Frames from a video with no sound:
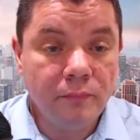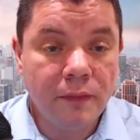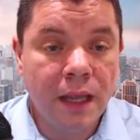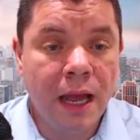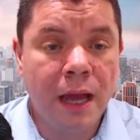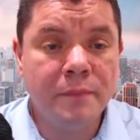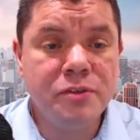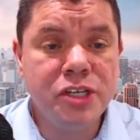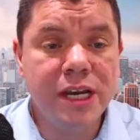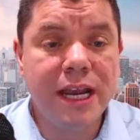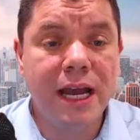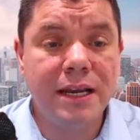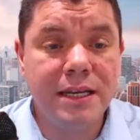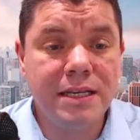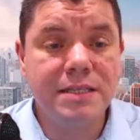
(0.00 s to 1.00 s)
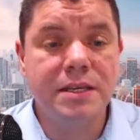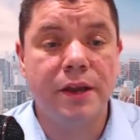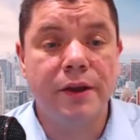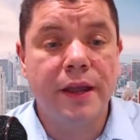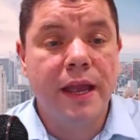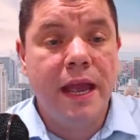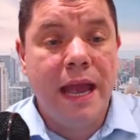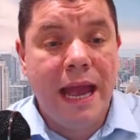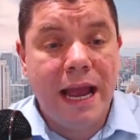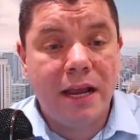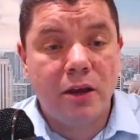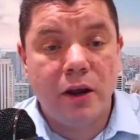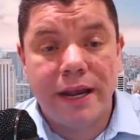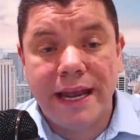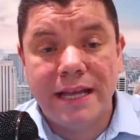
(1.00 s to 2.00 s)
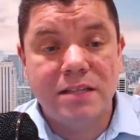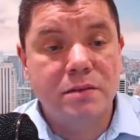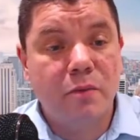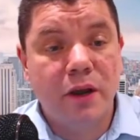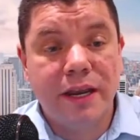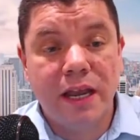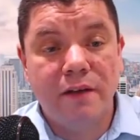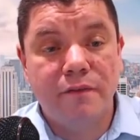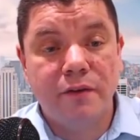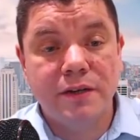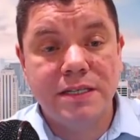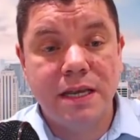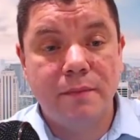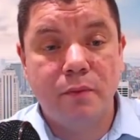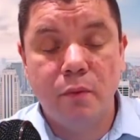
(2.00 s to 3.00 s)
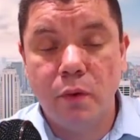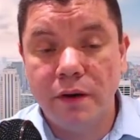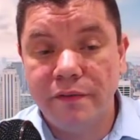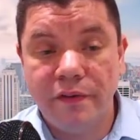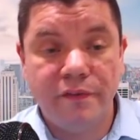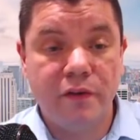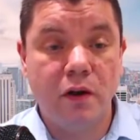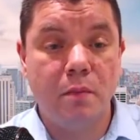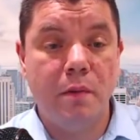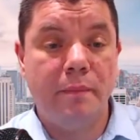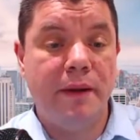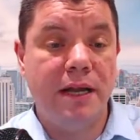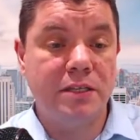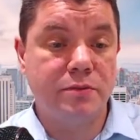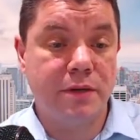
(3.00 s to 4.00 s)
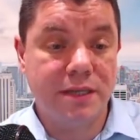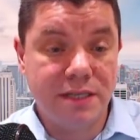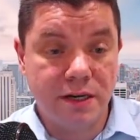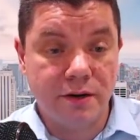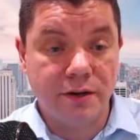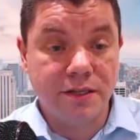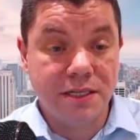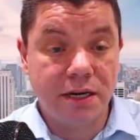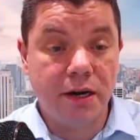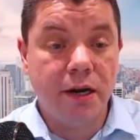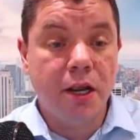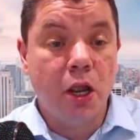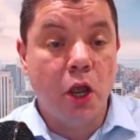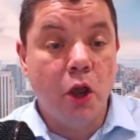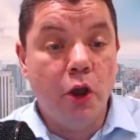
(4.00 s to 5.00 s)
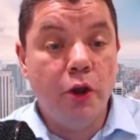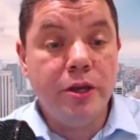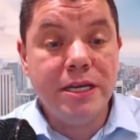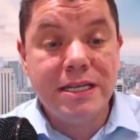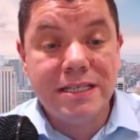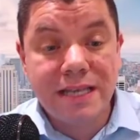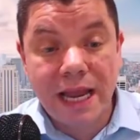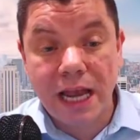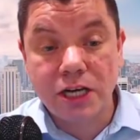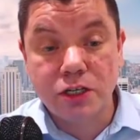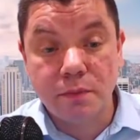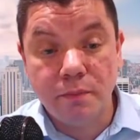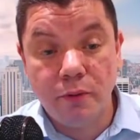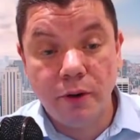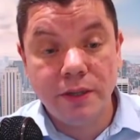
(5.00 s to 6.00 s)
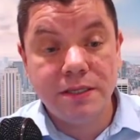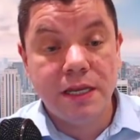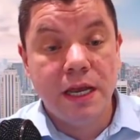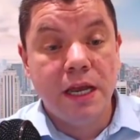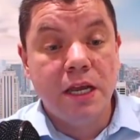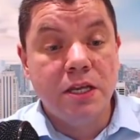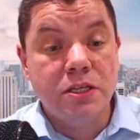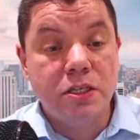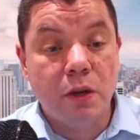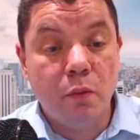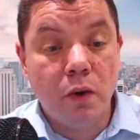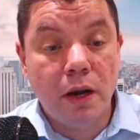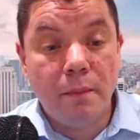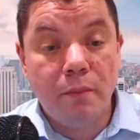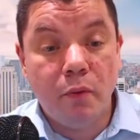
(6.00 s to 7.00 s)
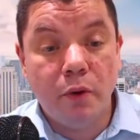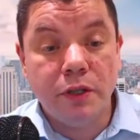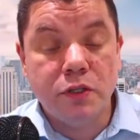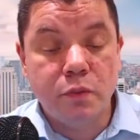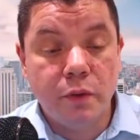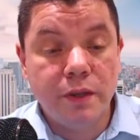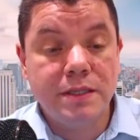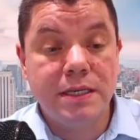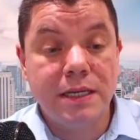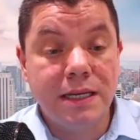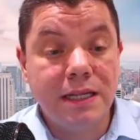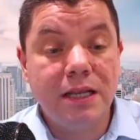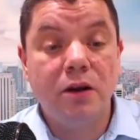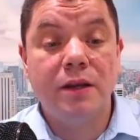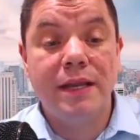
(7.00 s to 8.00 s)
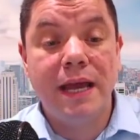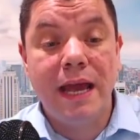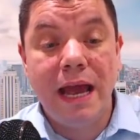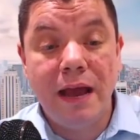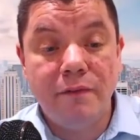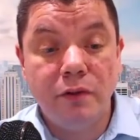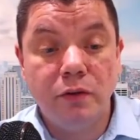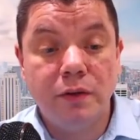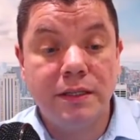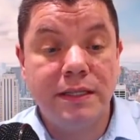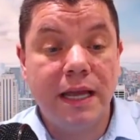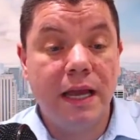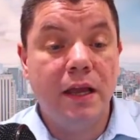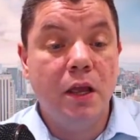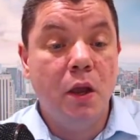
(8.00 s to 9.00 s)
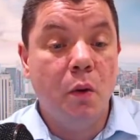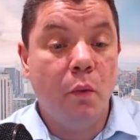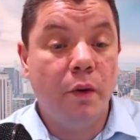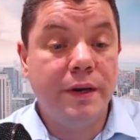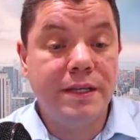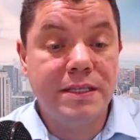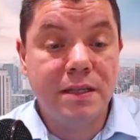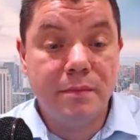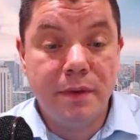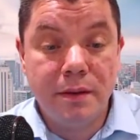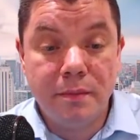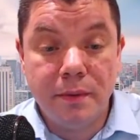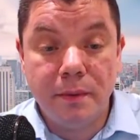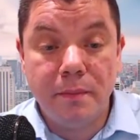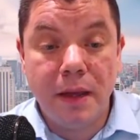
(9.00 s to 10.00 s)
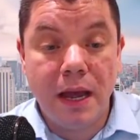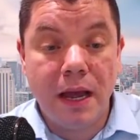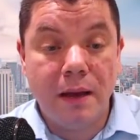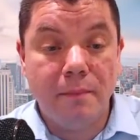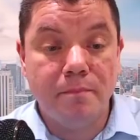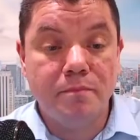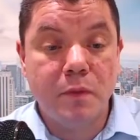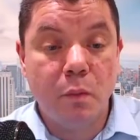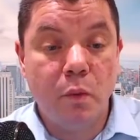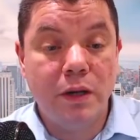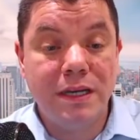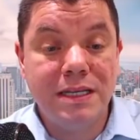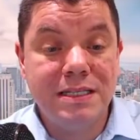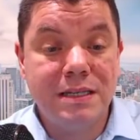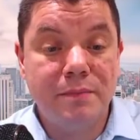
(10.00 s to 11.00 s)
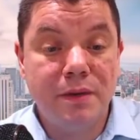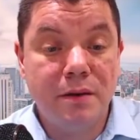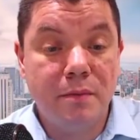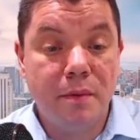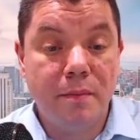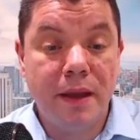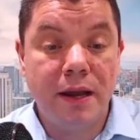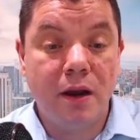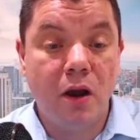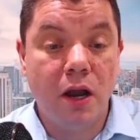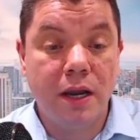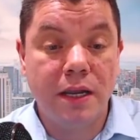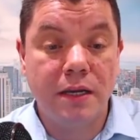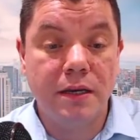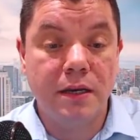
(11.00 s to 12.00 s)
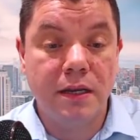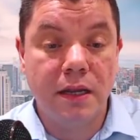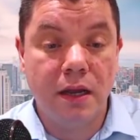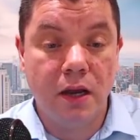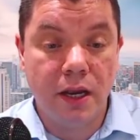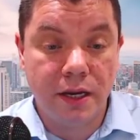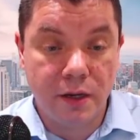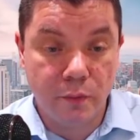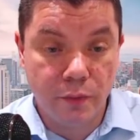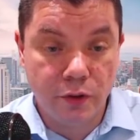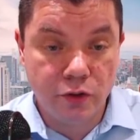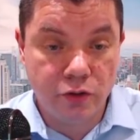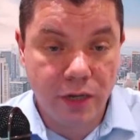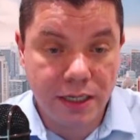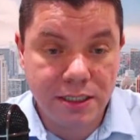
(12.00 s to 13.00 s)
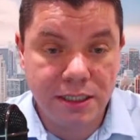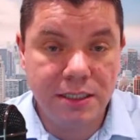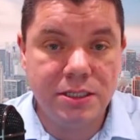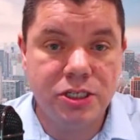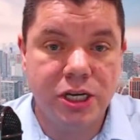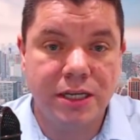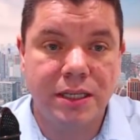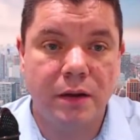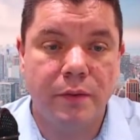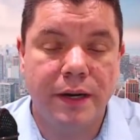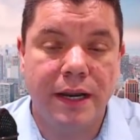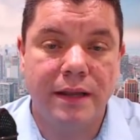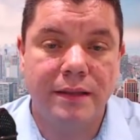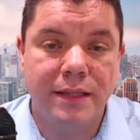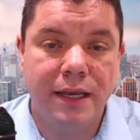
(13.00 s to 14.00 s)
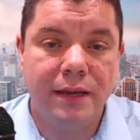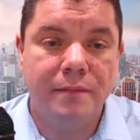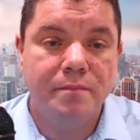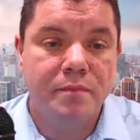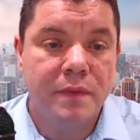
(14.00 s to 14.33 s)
Um, check out here. So how can I cancel my account, for example? What if I forgot my password, etc, etc? Earnings, cash, and points. So what are points worth? So you click on that, have a look at that. What is the minimum um, what is the minimum amount I can I can withdraw? Actually, let's check that one out there.